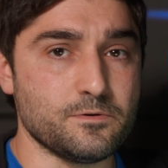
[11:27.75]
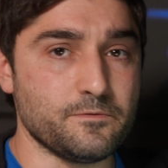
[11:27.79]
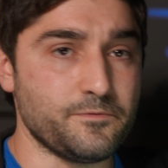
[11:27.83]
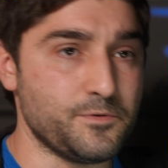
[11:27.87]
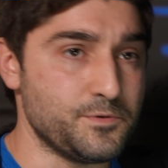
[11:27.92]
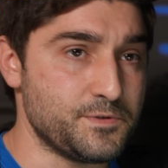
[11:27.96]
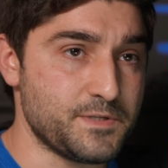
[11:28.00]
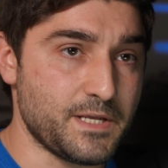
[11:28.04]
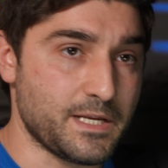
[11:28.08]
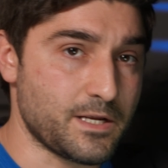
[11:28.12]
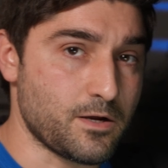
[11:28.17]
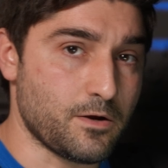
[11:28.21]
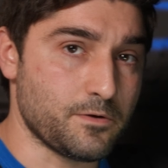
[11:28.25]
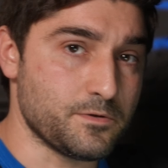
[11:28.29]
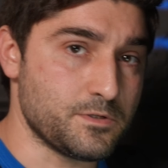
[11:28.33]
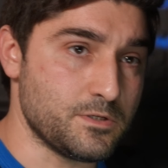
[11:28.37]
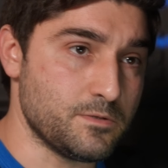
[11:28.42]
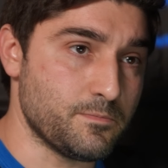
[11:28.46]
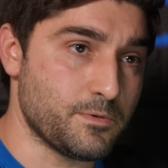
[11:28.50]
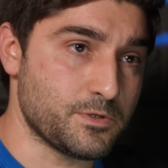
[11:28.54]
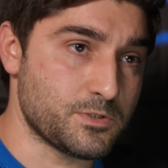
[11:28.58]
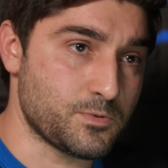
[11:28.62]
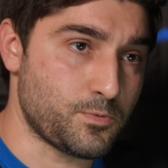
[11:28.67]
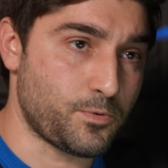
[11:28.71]
If you take on
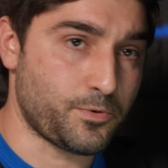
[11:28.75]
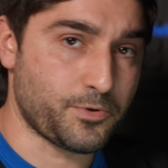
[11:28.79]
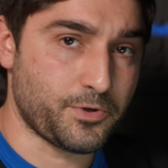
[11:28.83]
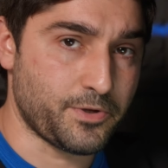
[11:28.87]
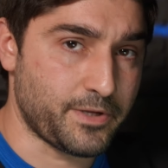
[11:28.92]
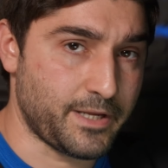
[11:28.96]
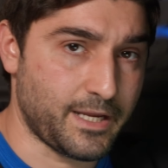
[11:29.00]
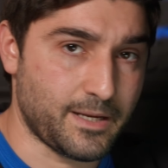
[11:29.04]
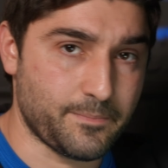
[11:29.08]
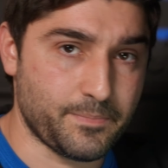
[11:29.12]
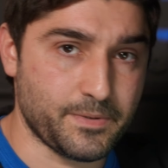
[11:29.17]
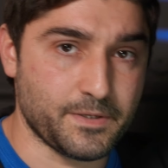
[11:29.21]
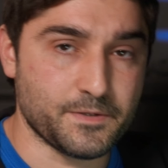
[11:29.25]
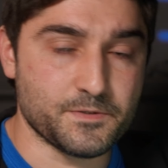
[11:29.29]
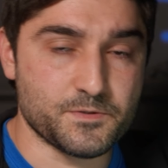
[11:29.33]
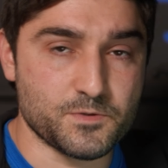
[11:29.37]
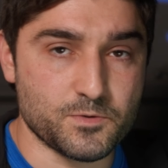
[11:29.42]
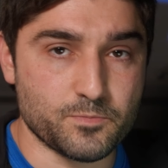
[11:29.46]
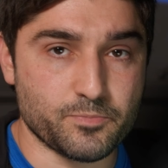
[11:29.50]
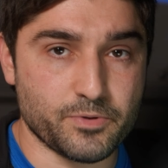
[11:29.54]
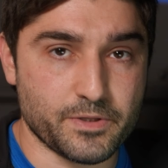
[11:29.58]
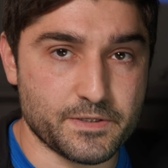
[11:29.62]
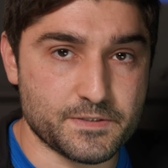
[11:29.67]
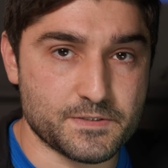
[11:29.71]
too much work, you can't be in
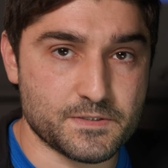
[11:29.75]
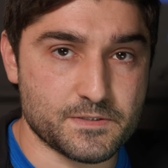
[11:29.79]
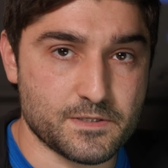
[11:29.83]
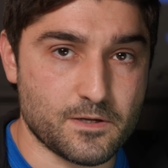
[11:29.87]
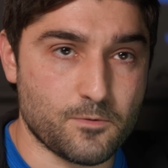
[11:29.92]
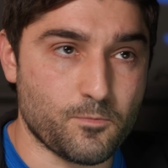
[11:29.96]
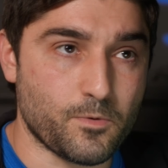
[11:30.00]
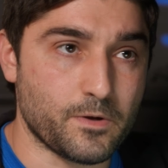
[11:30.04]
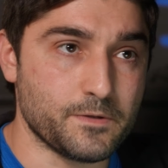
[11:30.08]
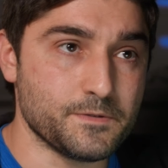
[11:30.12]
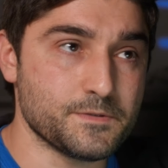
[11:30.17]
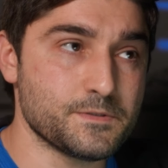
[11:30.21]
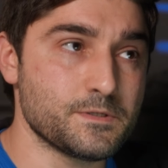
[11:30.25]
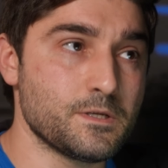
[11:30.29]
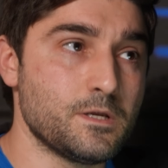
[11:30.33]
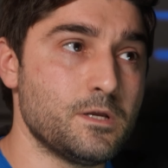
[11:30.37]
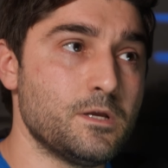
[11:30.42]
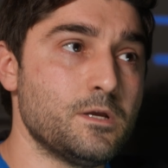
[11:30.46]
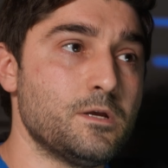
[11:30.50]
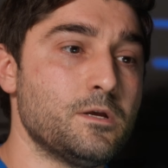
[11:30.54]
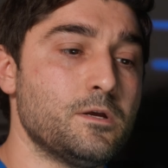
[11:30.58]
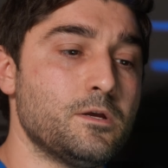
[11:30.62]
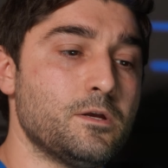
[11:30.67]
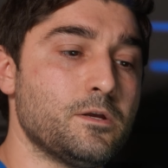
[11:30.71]
2 places at once.
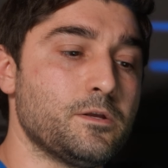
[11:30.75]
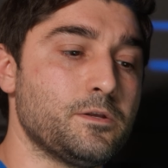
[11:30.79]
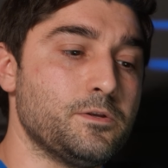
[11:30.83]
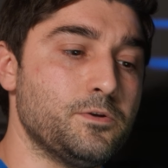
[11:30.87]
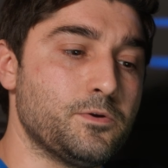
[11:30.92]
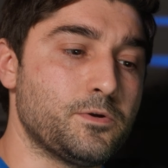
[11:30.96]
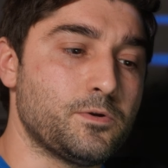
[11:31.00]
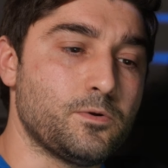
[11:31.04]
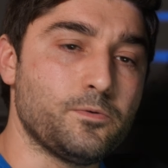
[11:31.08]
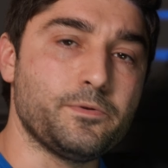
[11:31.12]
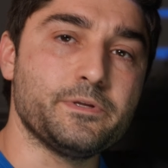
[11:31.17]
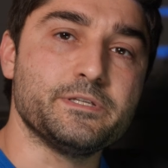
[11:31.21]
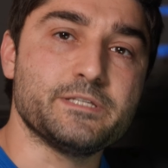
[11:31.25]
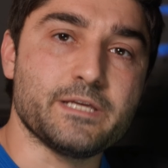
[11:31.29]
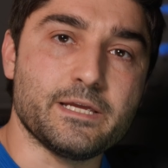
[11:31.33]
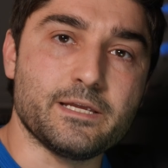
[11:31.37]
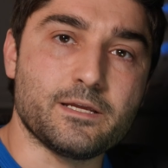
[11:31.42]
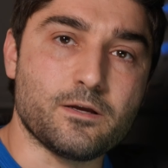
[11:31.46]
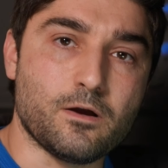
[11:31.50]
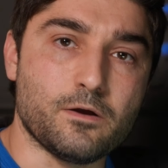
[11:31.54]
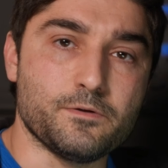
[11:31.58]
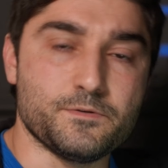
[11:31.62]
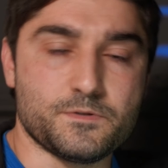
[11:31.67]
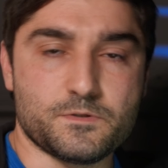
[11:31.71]
You can only
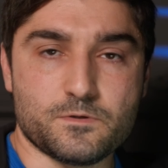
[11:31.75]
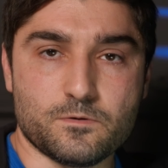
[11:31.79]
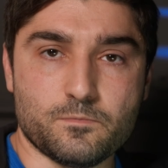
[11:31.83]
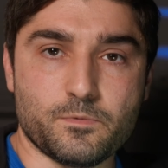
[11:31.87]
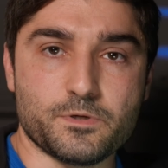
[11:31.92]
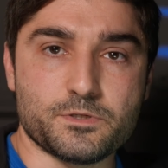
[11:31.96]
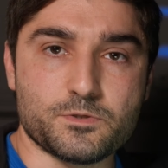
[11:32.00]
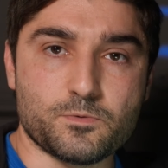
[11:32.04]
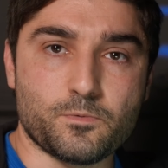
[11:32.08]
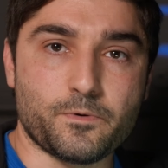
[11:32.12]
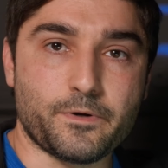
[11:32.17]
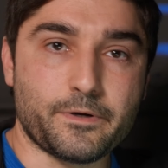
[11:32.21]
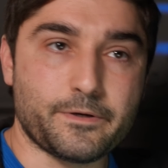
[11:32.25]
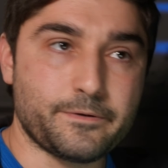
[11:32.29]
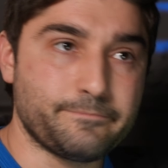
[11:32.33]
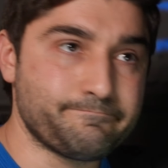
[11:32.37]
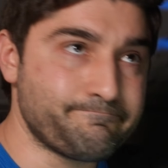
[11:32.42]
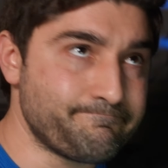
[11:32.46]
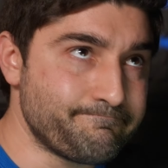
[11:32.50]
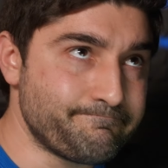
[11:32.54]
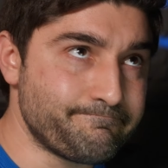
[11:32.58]
take on so much work.